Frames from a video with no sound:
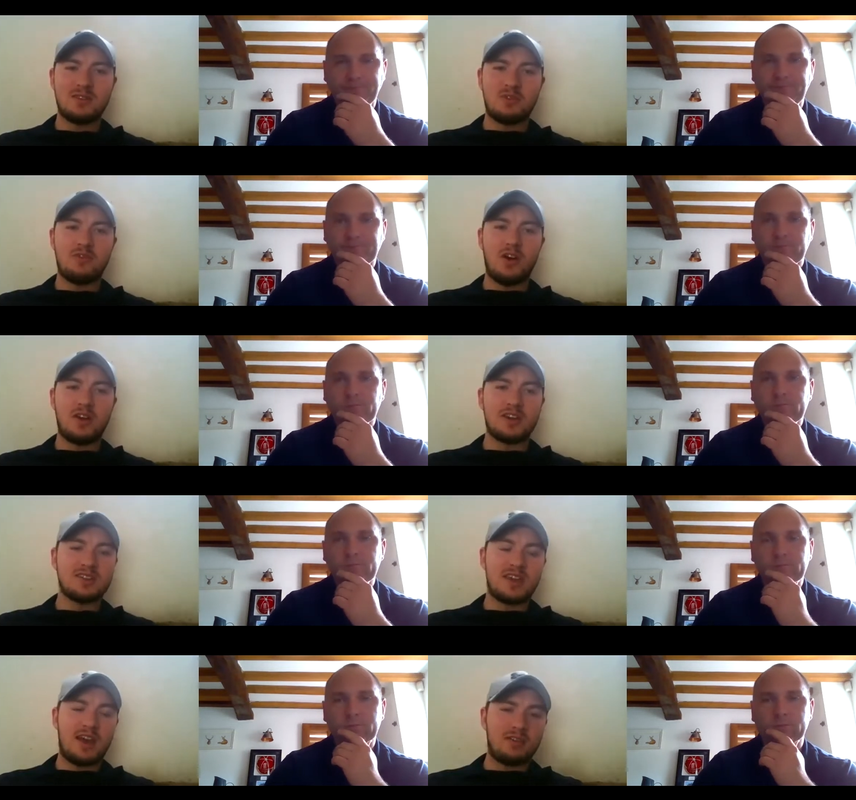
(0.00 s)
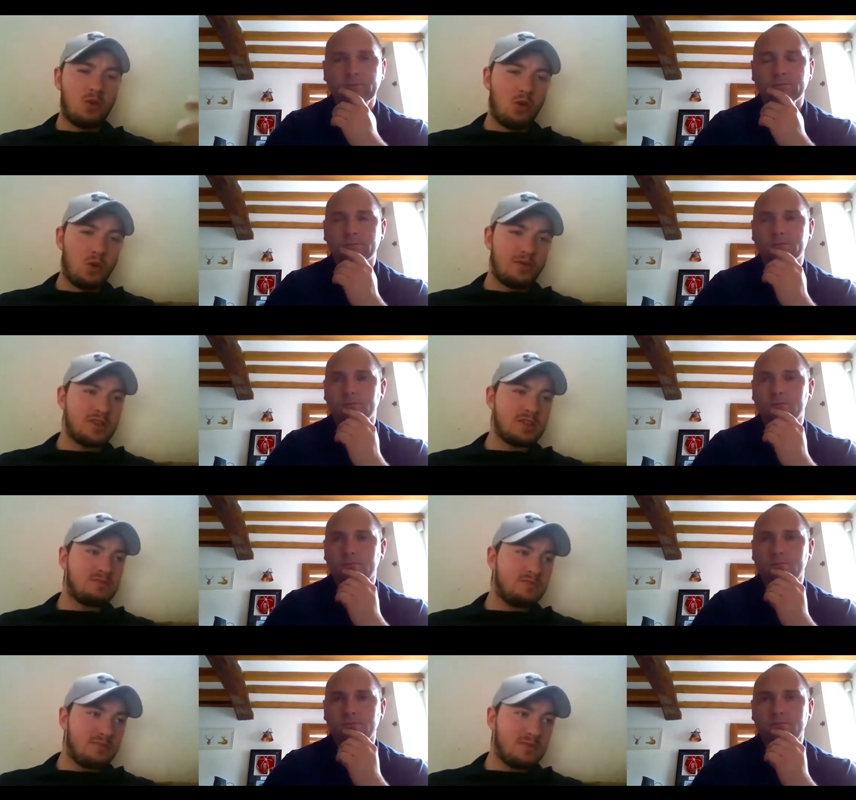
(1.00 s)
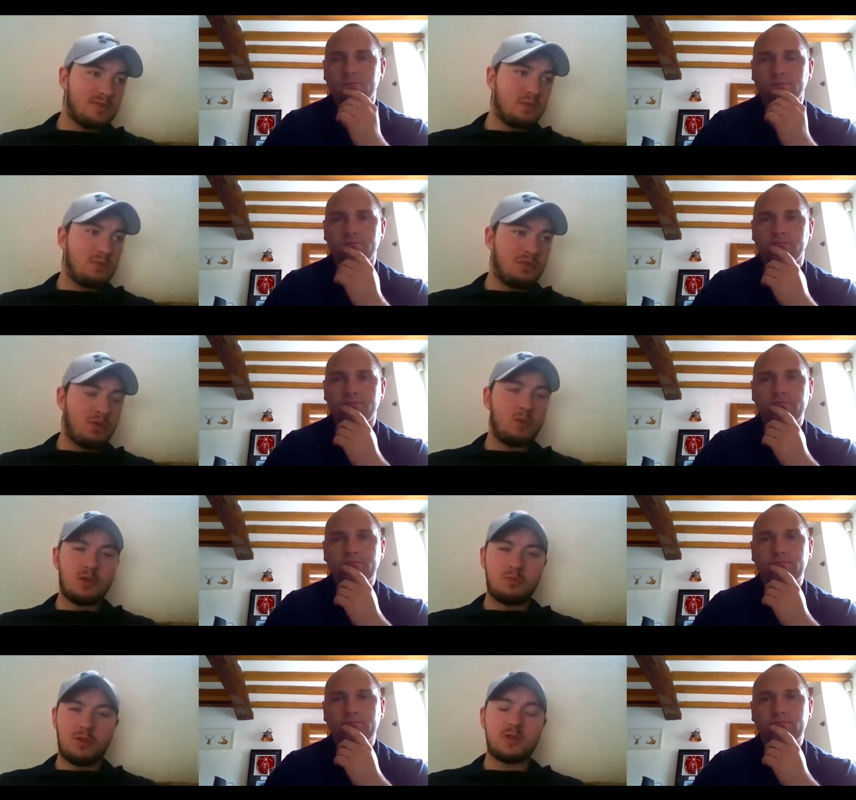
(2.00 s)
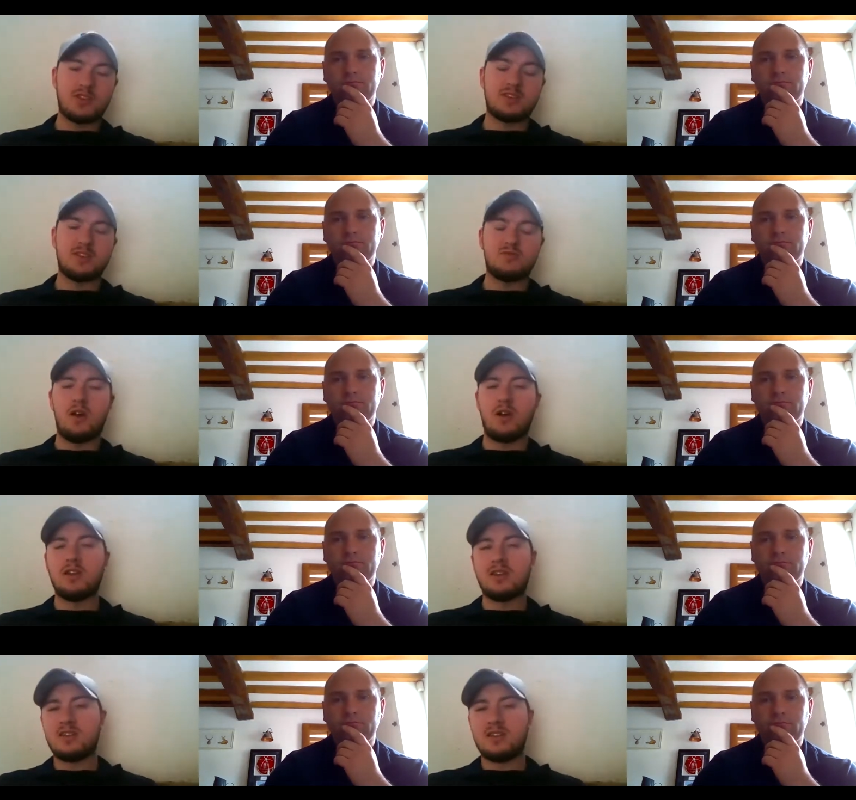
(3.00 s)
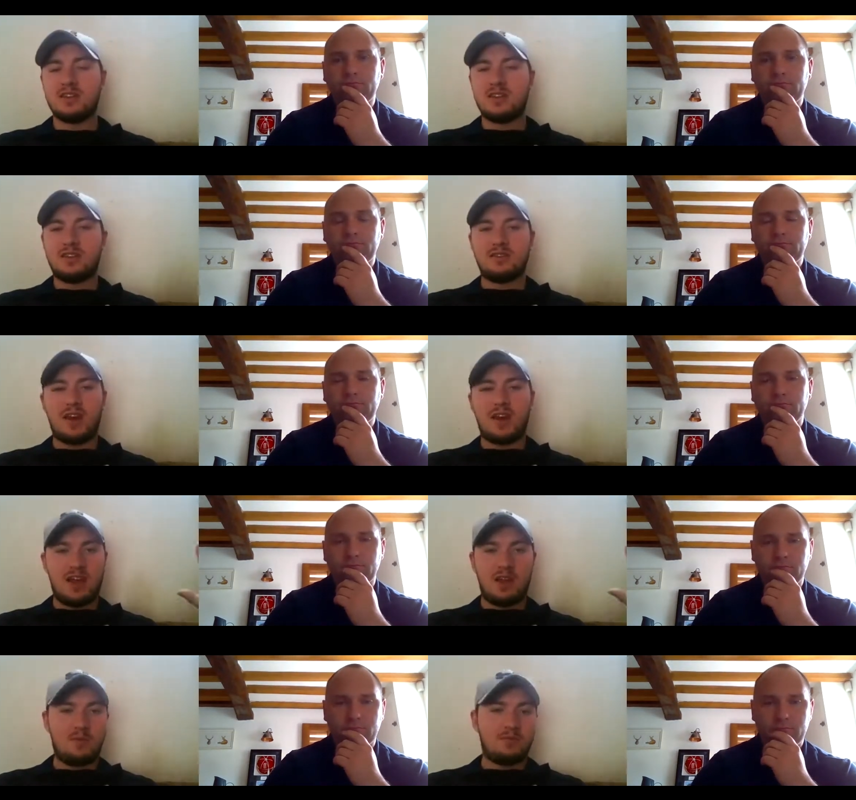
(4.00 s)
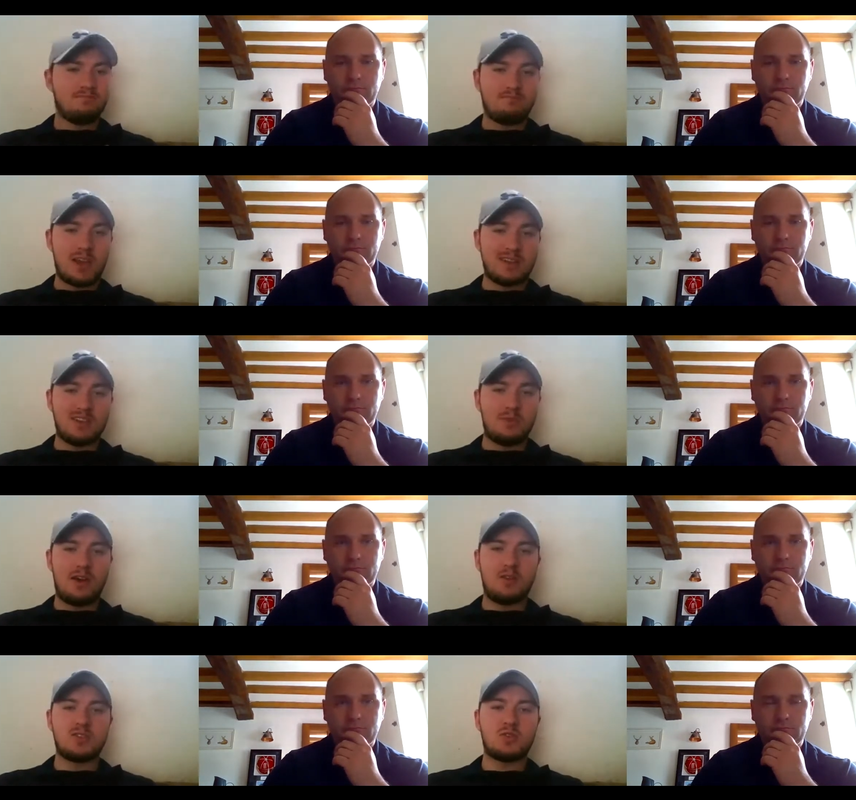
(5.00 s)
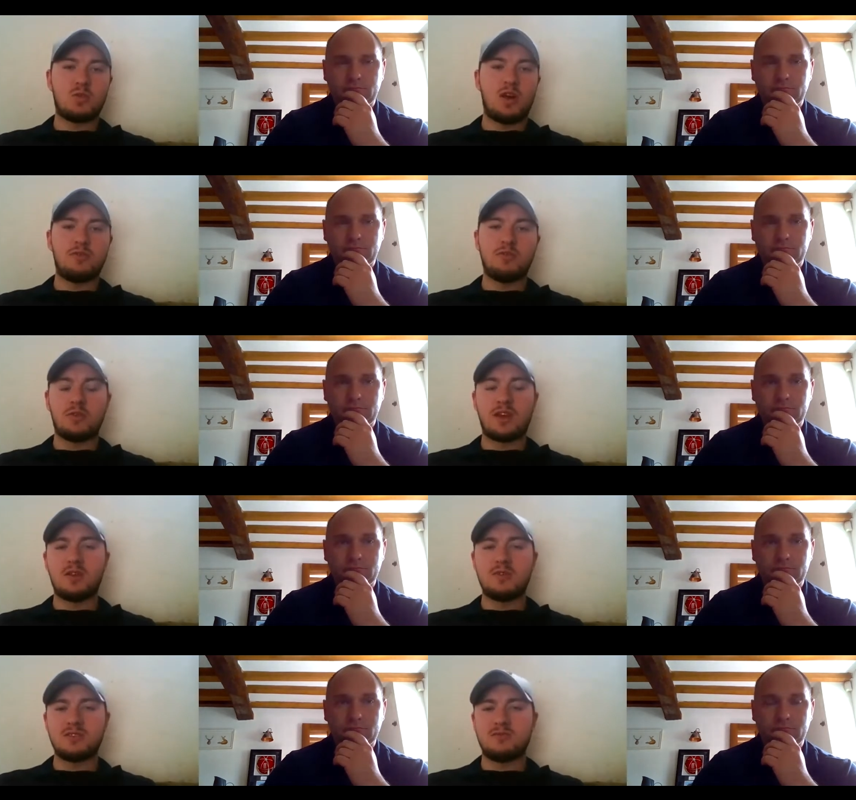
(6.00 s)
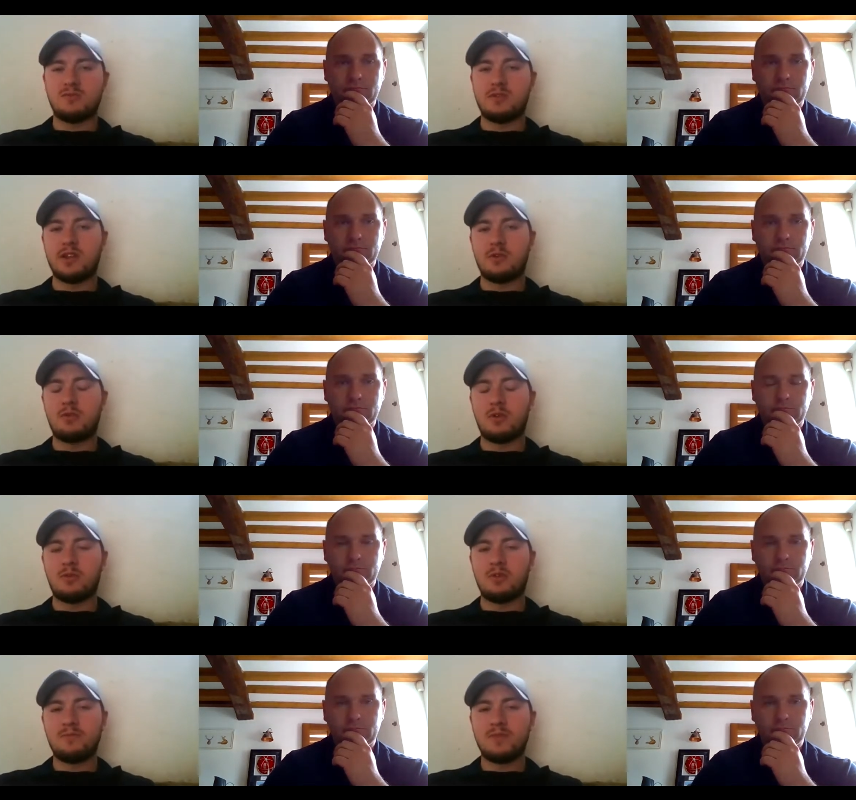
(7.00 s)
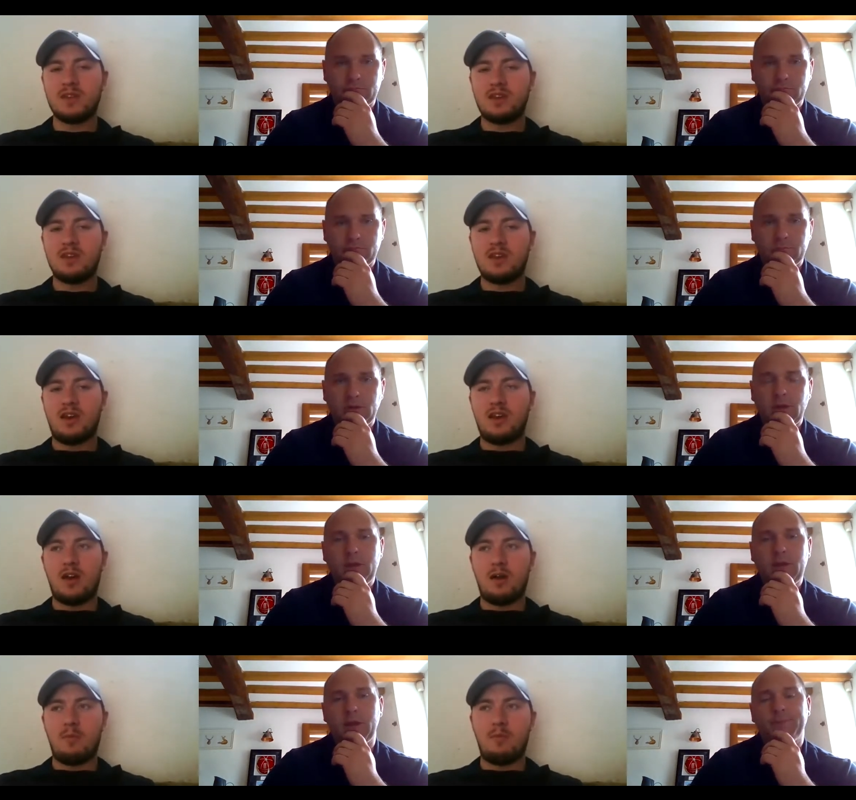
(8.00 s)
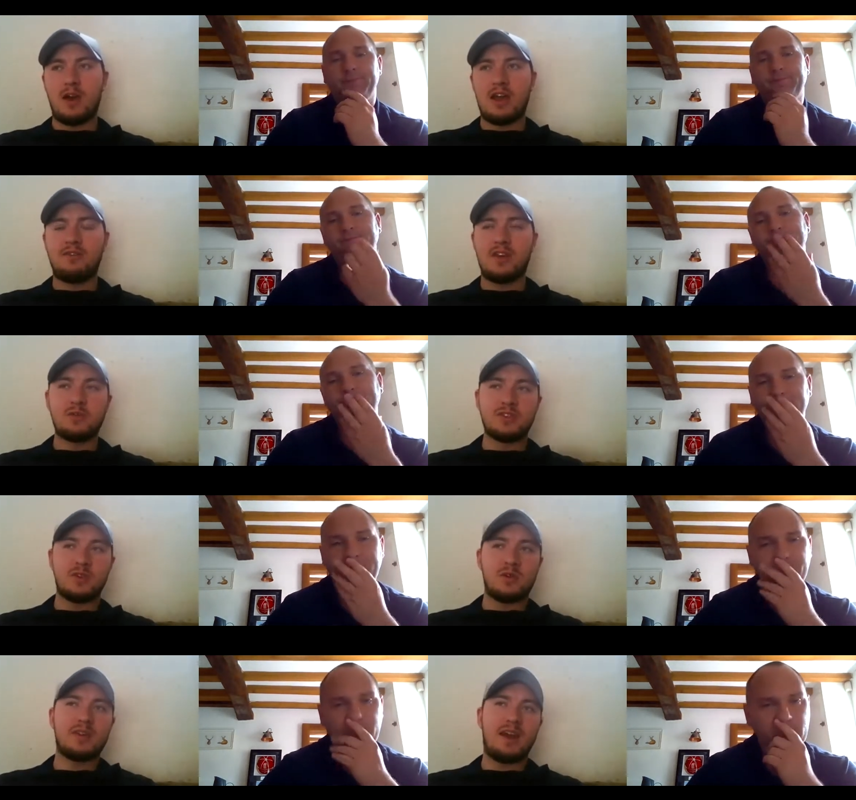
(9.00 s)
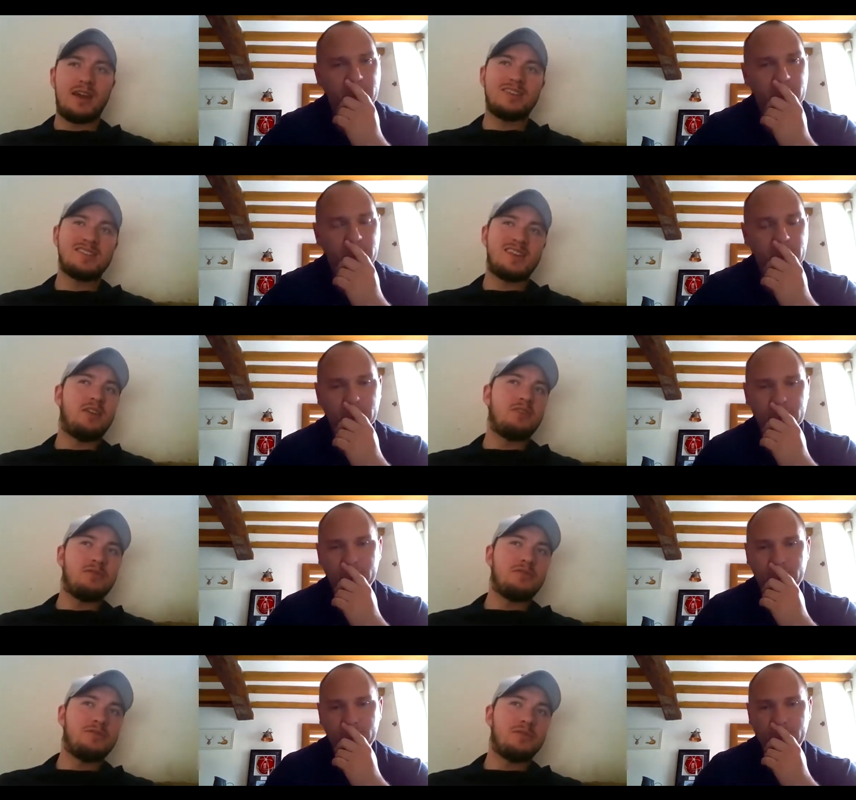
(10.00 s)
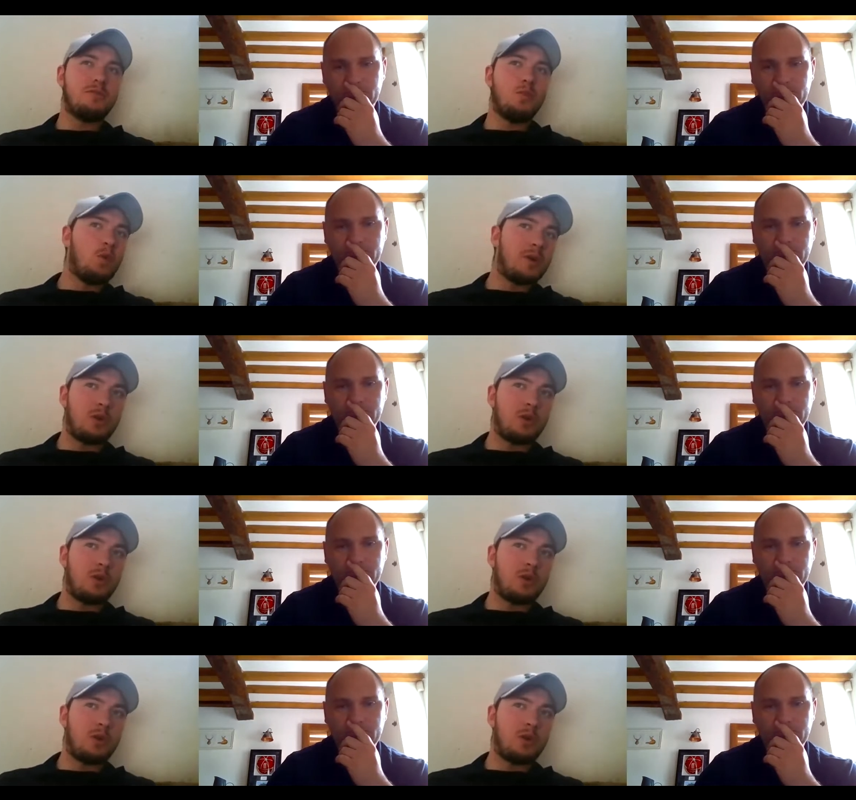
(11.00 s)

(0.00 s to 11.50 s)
Speaker 1: Providing he's getting all of his proper processes right, then him messing about on the square before a game isn't really a problem. Um, but if he was doing that instead of warming